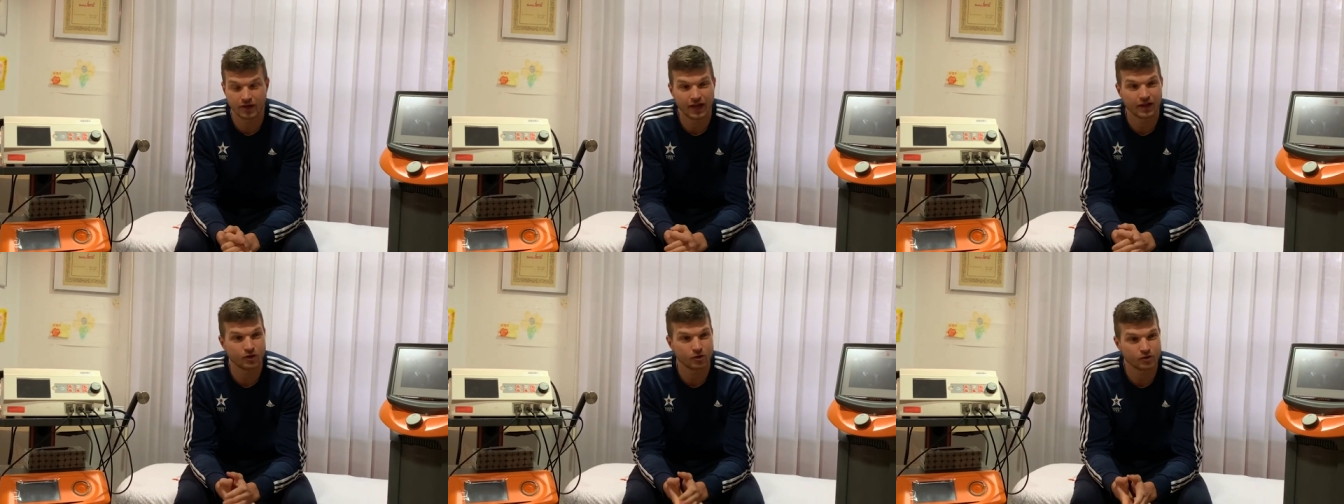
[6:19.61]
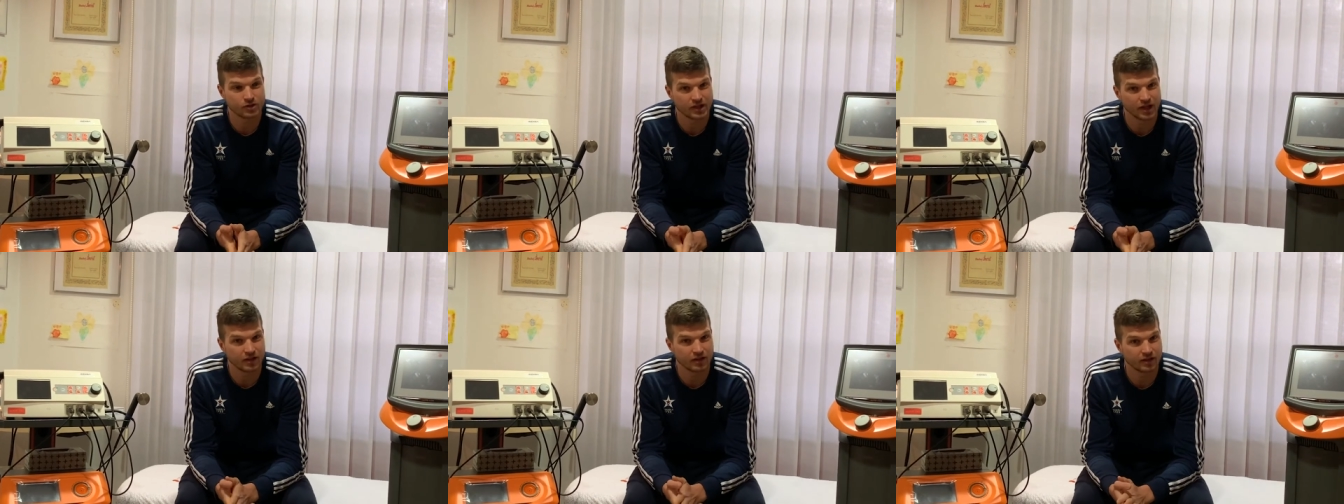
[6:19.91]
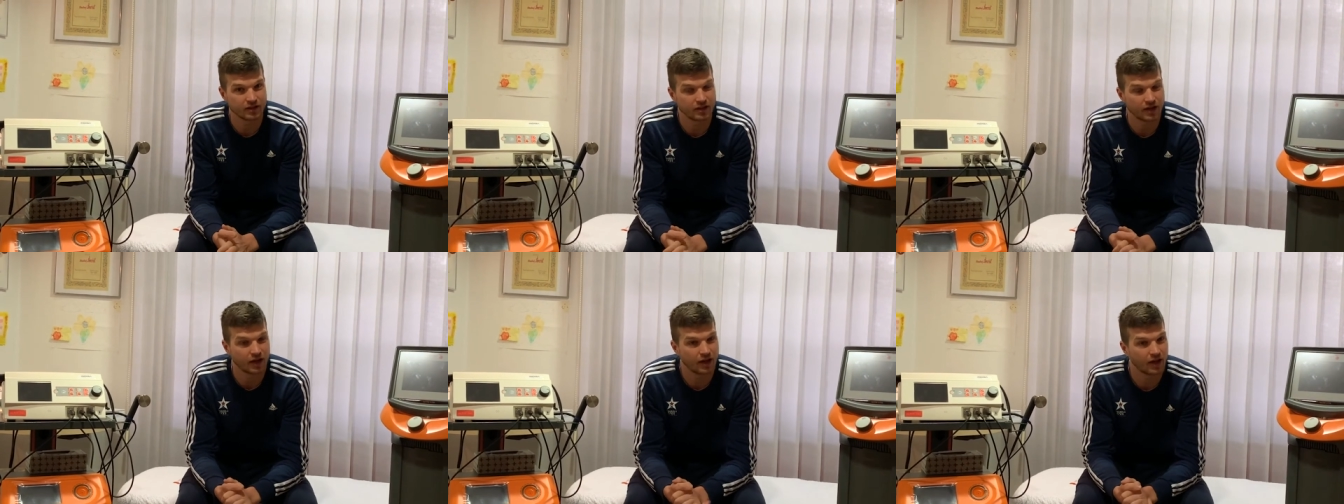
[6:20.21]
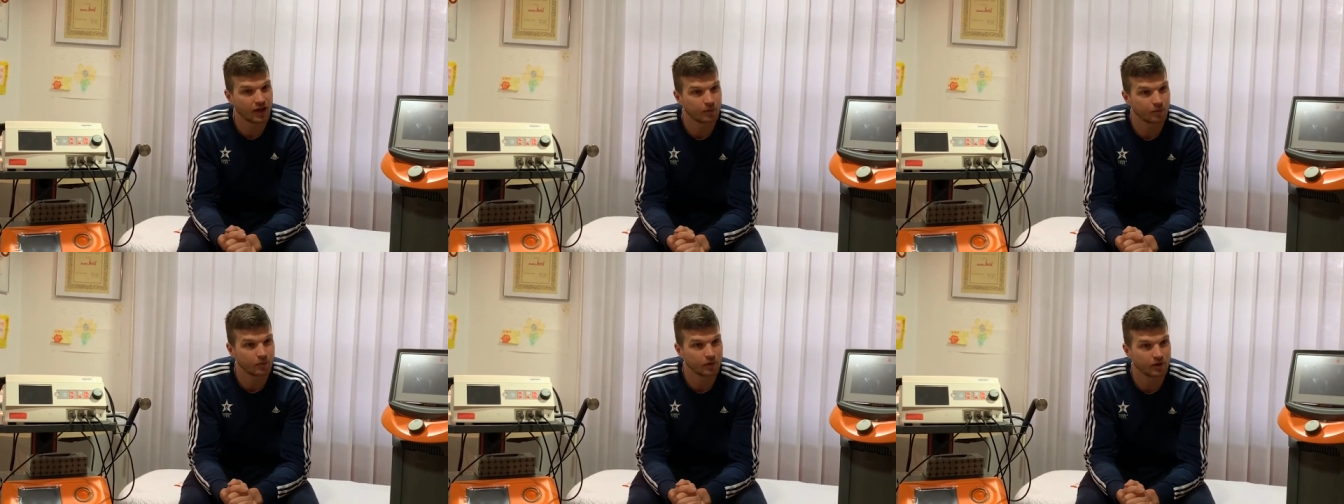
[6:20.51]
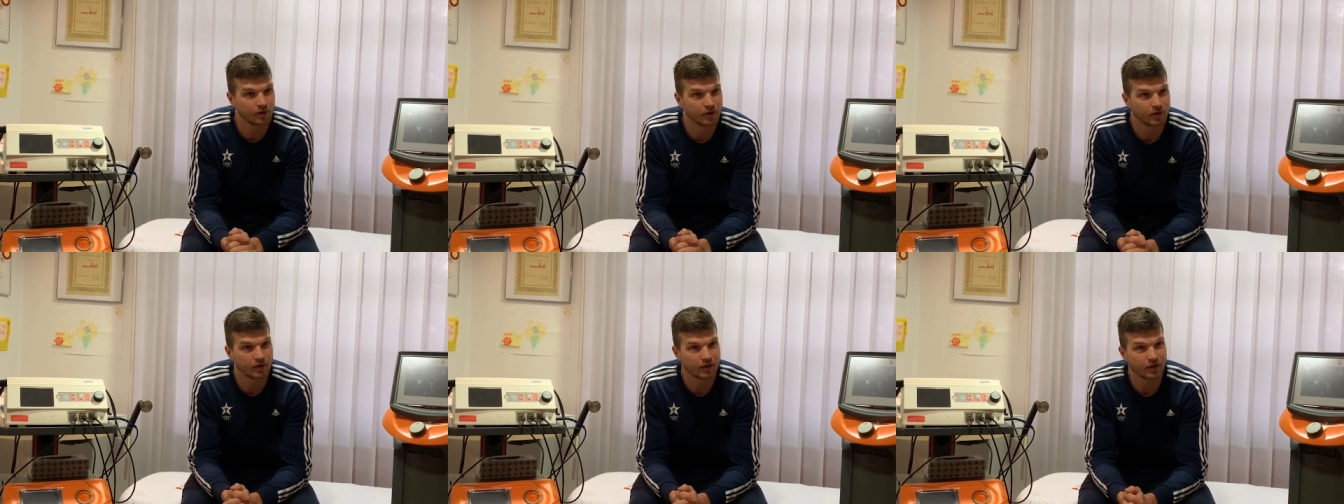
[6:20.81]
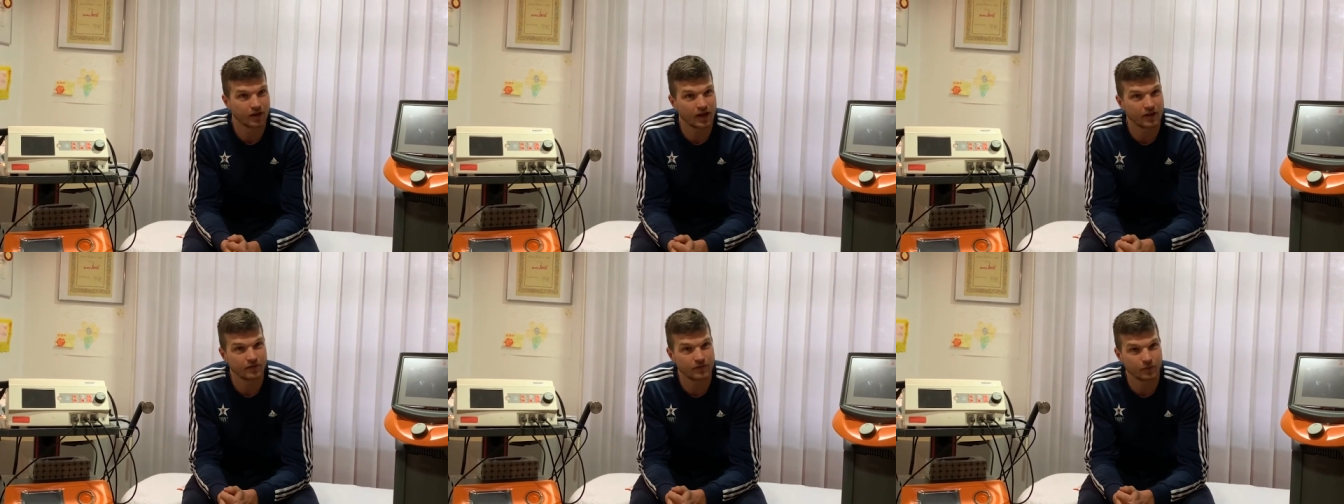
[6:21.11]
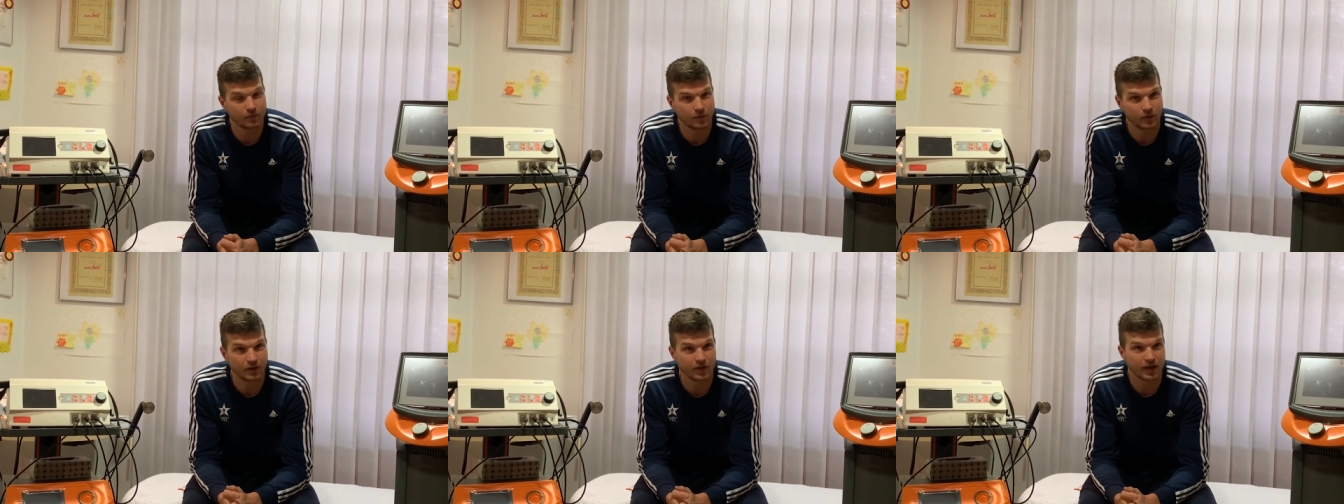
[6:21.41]
Like you said, Andre, I'm
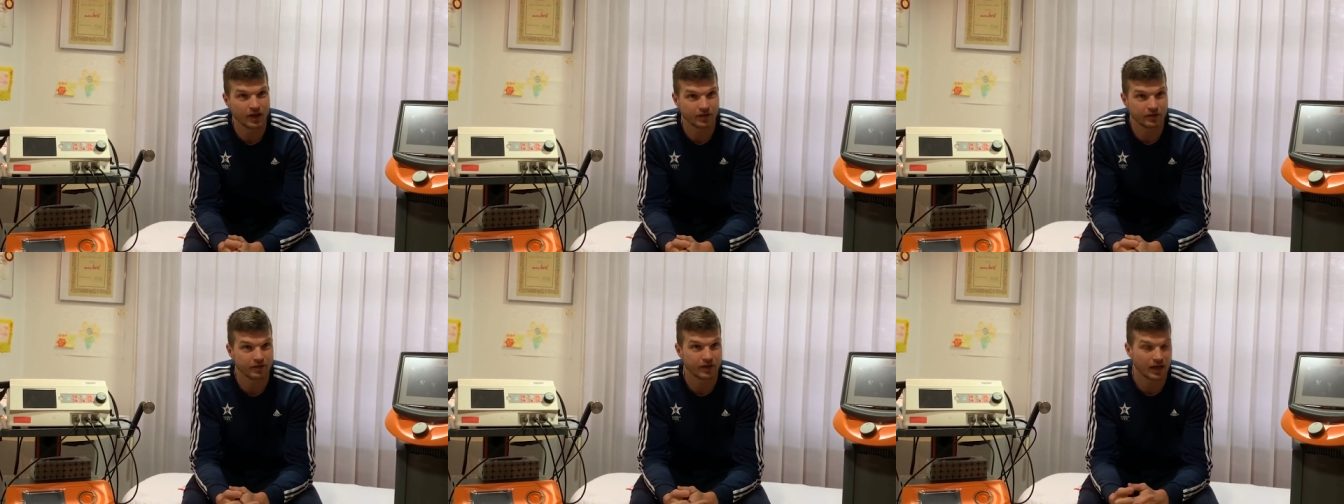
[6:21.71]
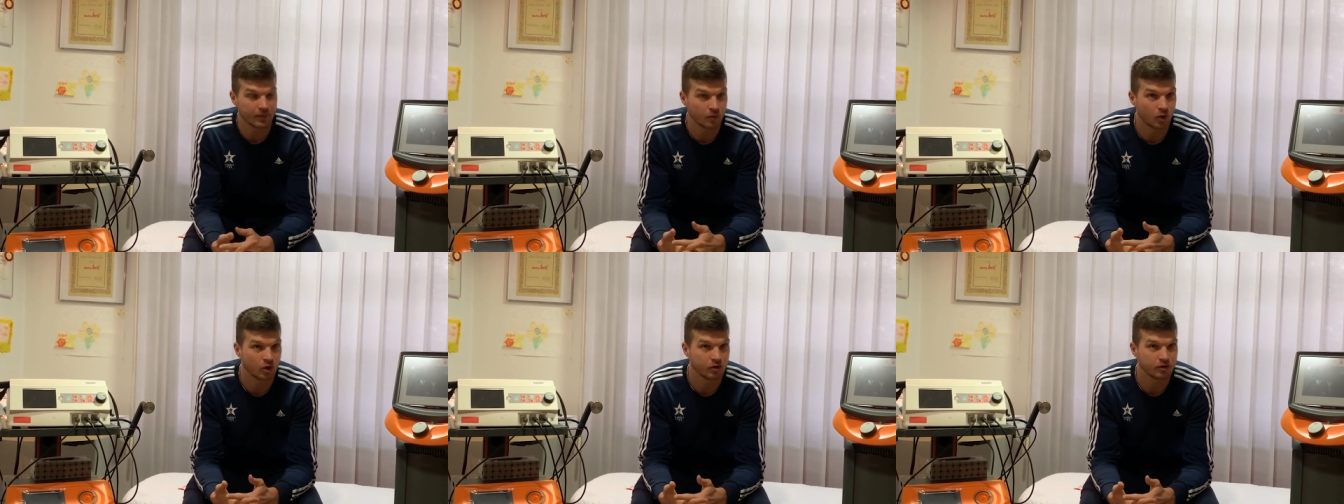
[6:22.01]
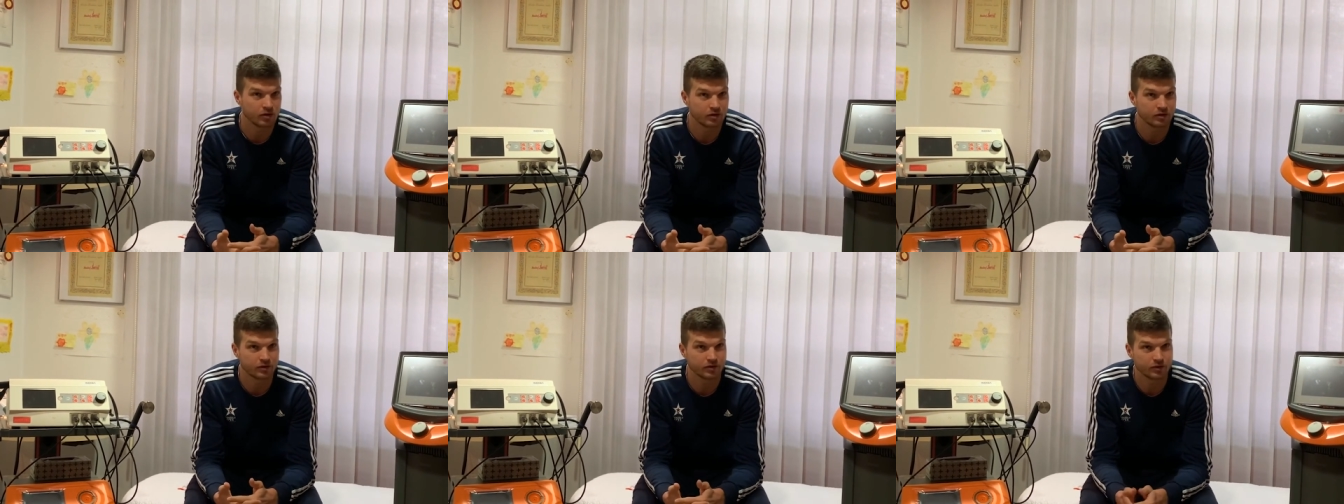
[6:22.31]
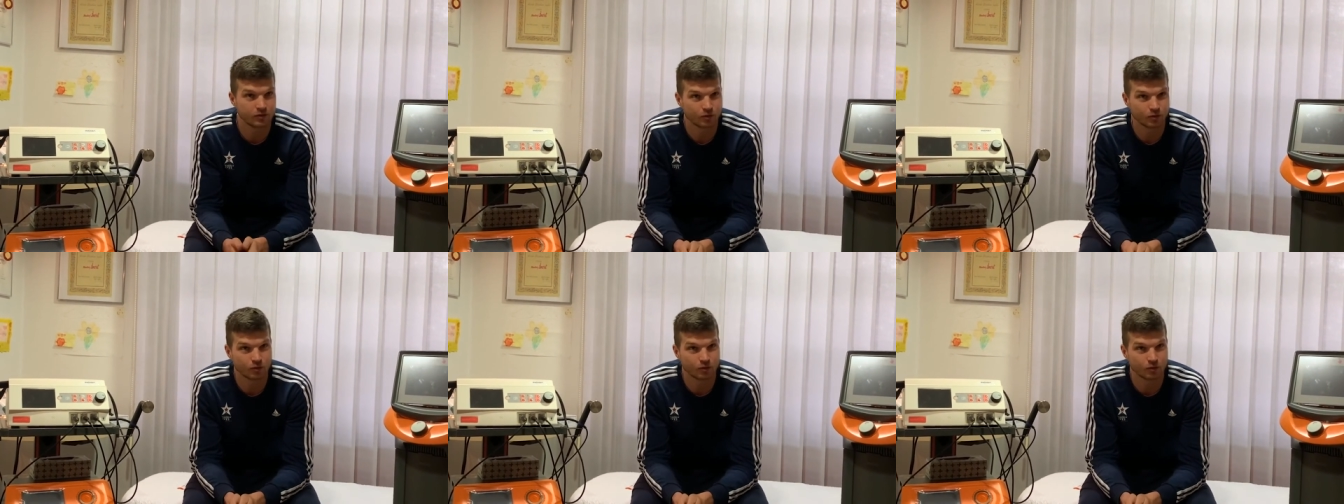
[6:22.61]
MVP, and I'm honored